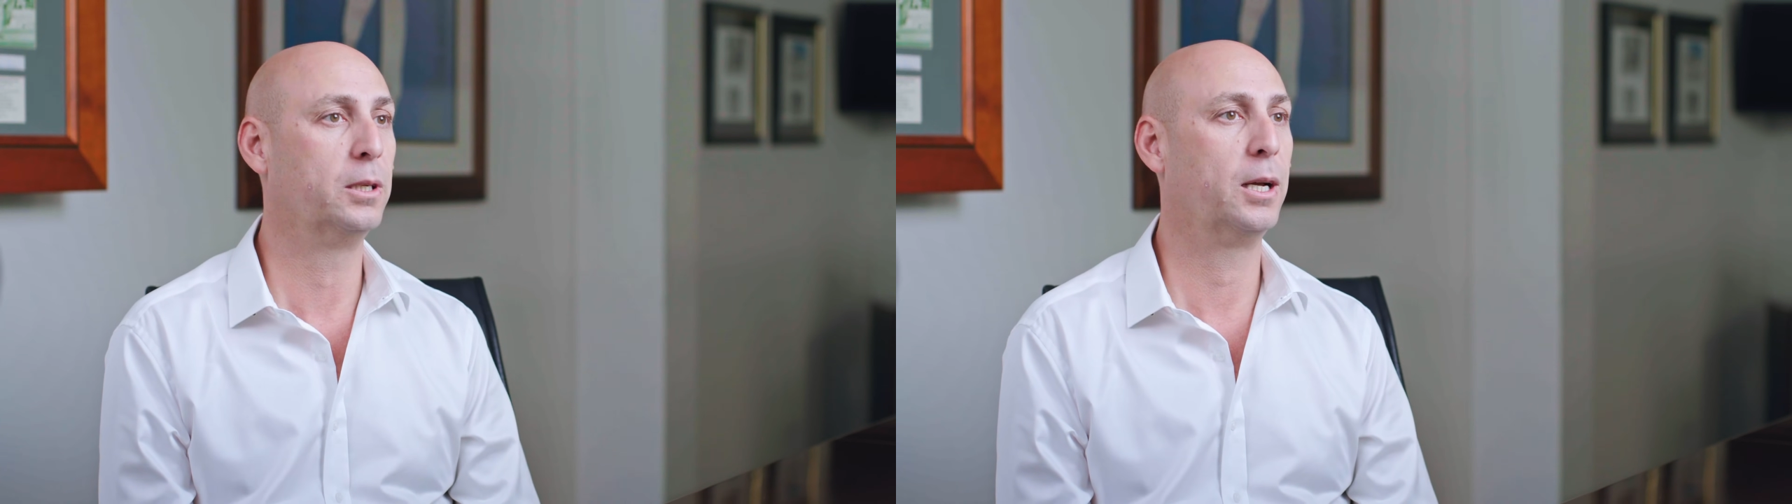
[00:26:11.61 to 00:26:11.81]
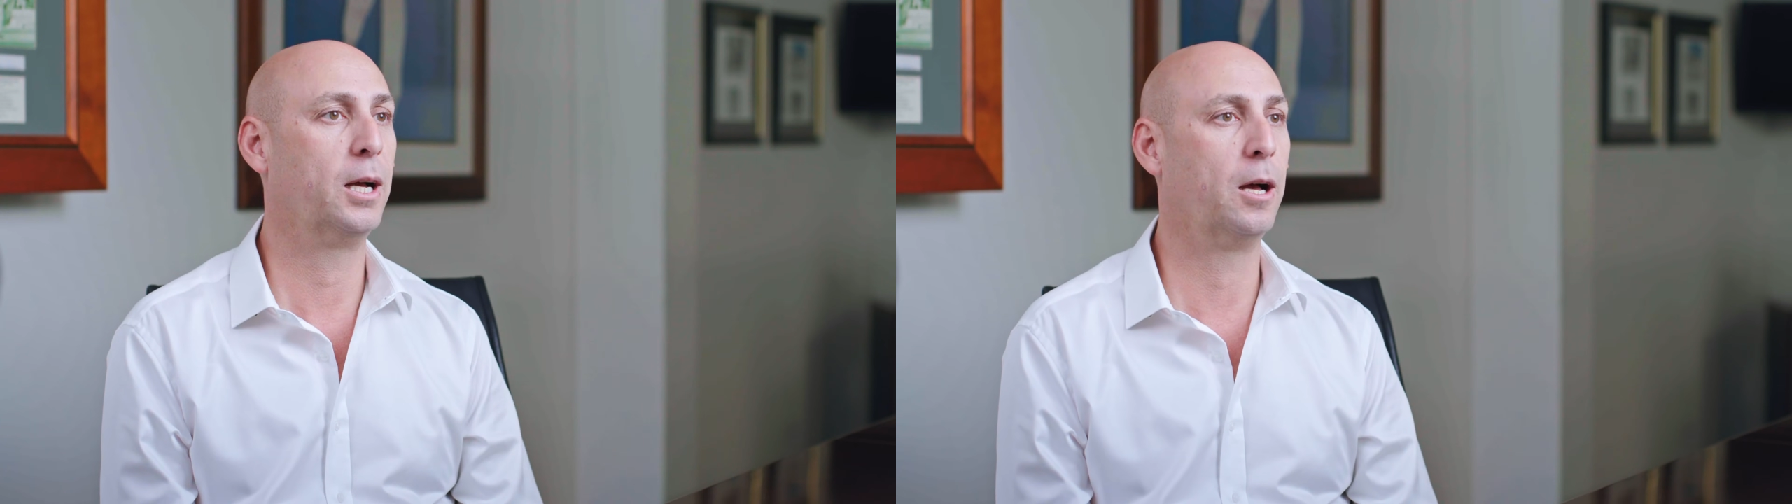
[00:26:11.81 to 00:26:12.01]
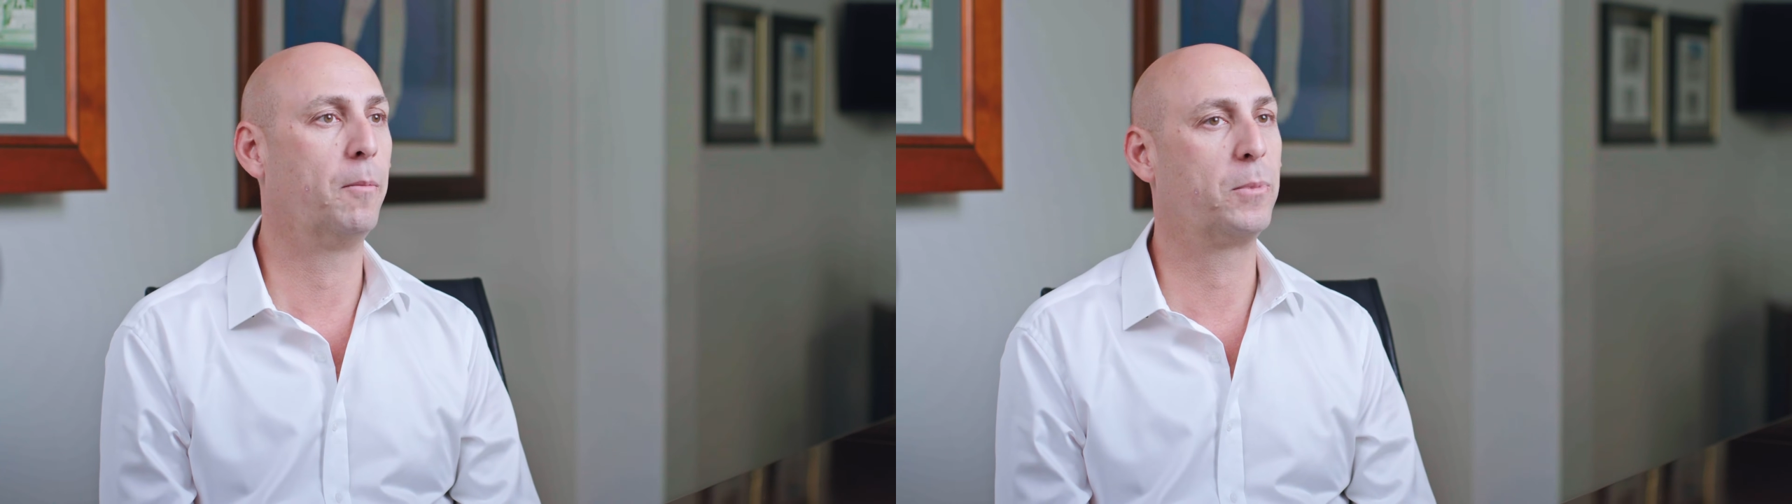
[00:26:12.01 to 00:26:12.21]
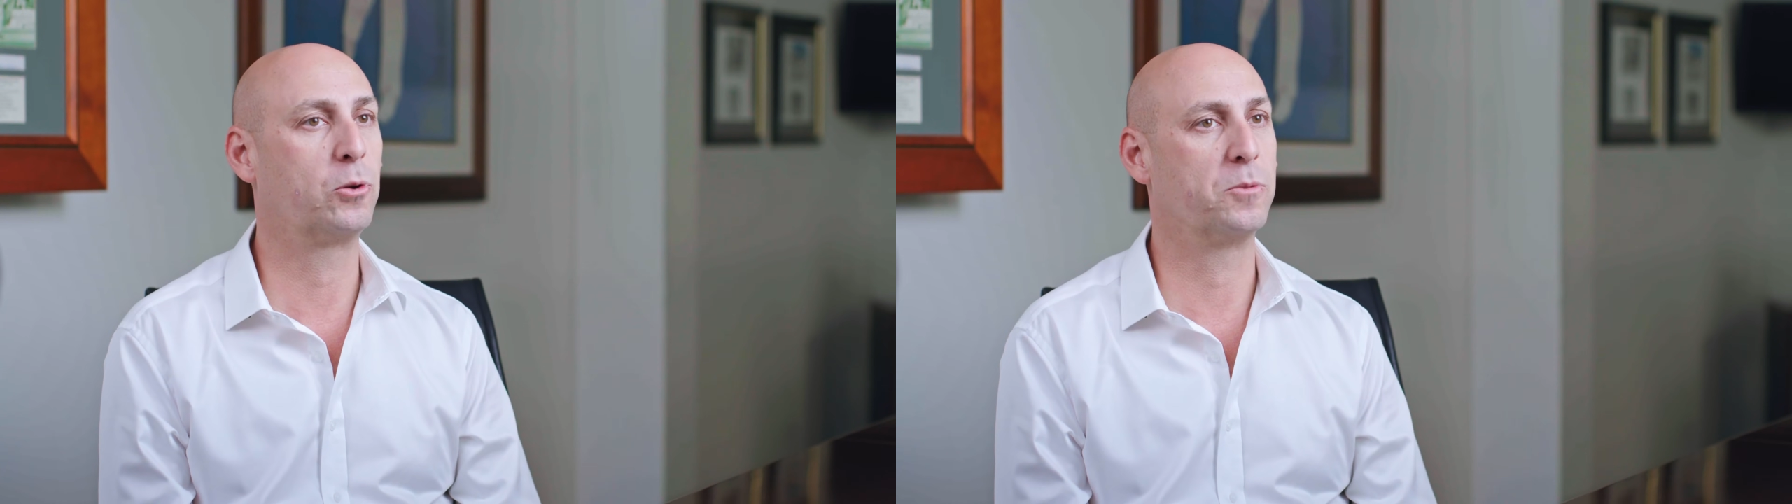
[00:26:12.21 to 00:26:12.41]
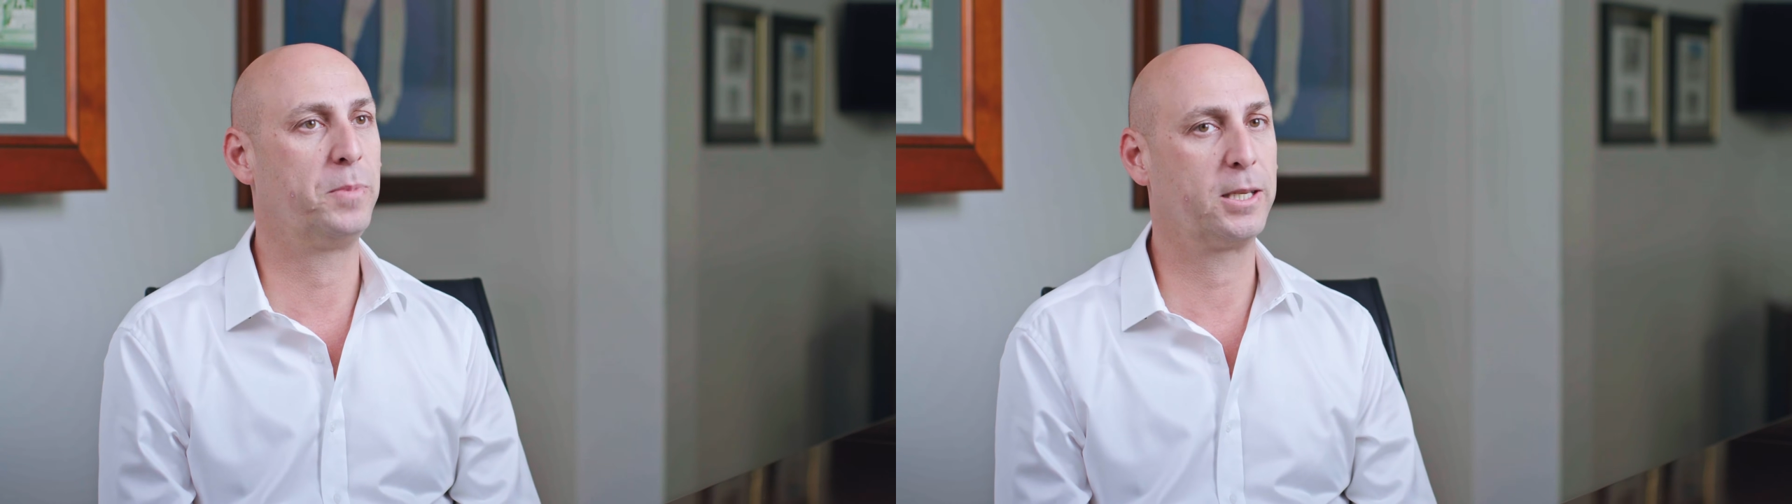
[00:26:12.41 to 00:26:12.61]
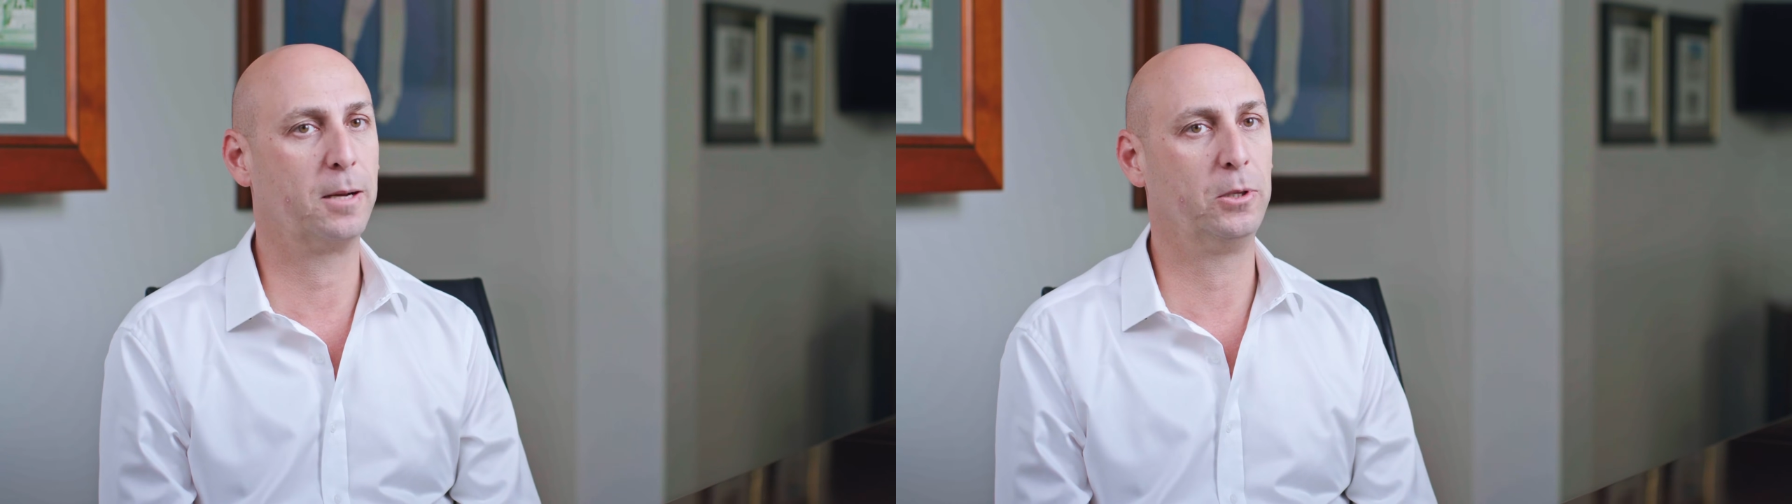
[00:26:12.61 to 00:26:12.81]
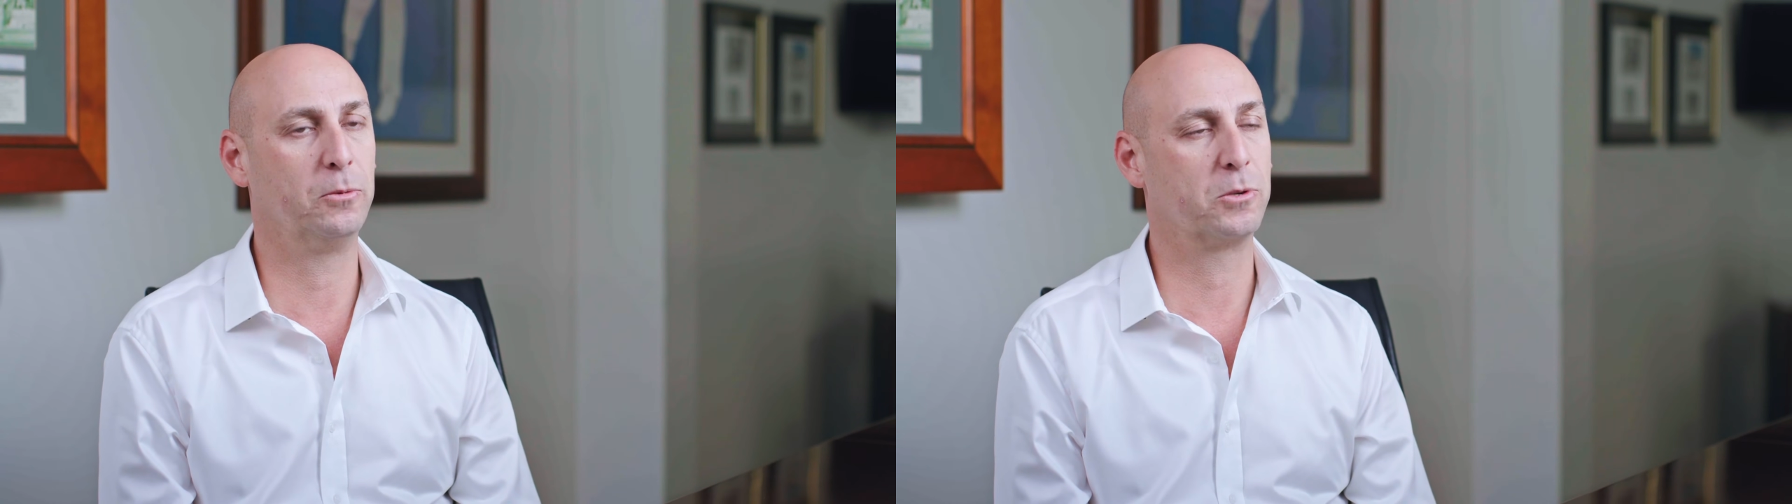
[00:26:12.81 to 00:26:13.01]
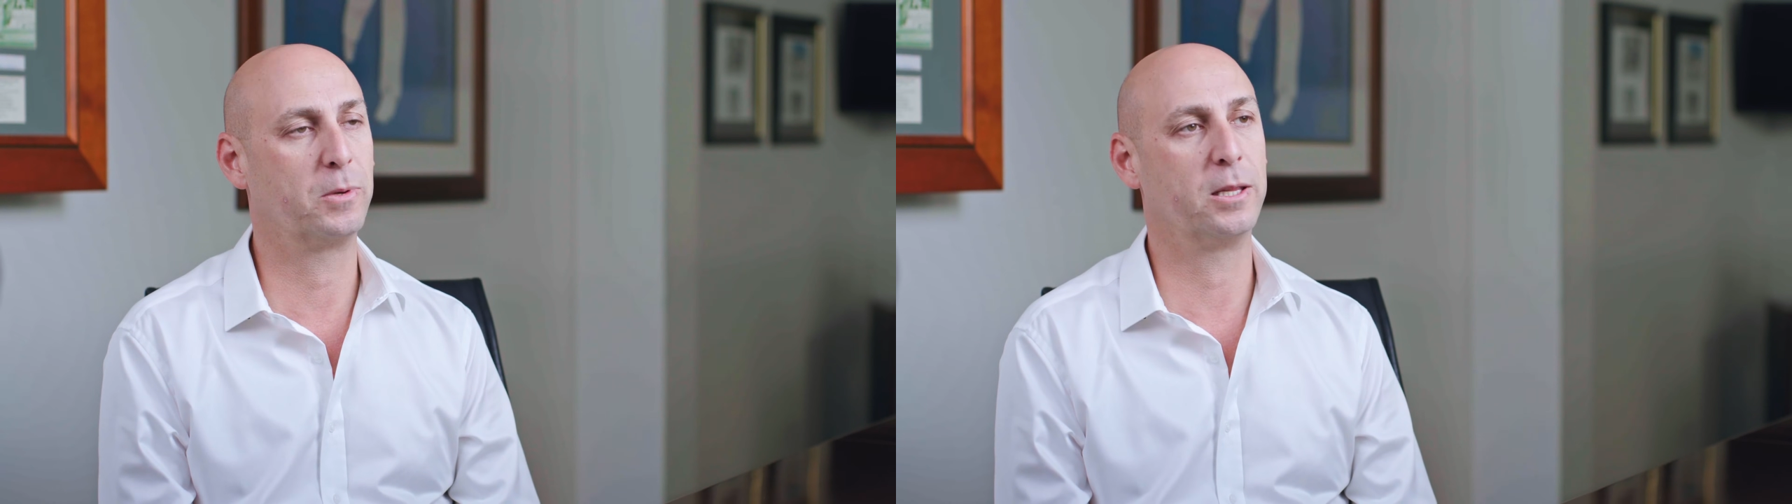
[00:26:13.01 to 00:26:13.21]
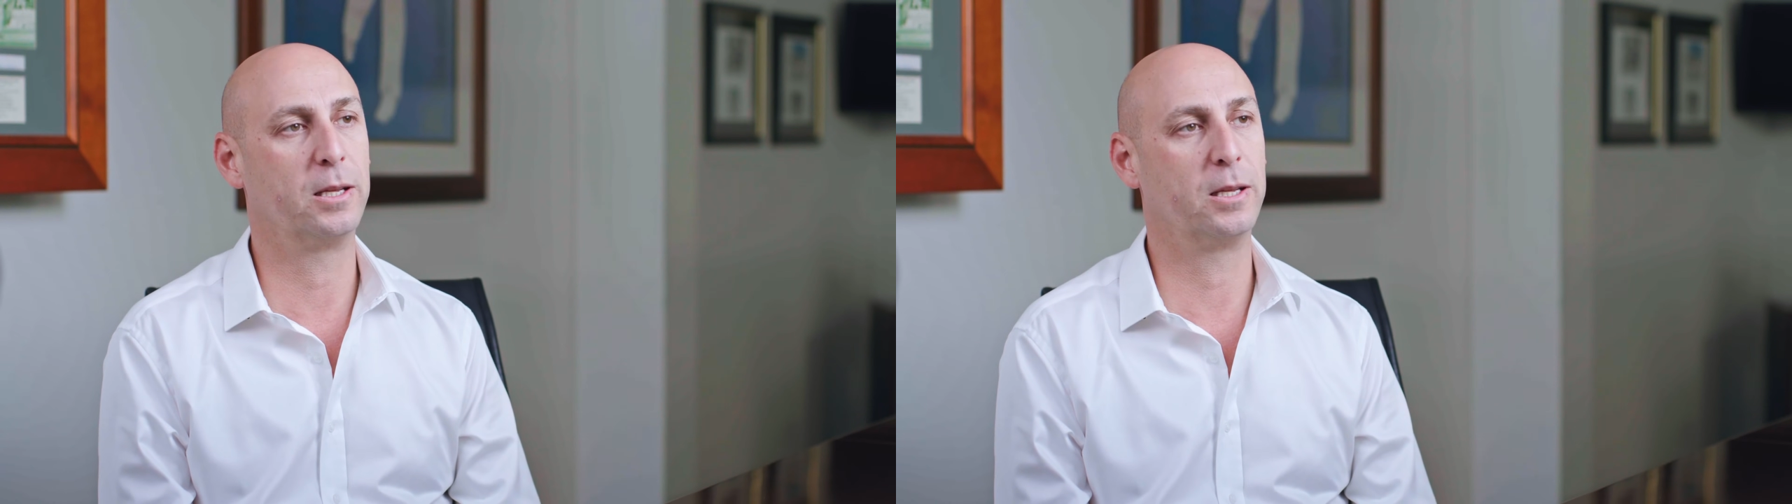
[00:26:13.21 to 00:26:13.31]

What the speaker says: because Big W was one of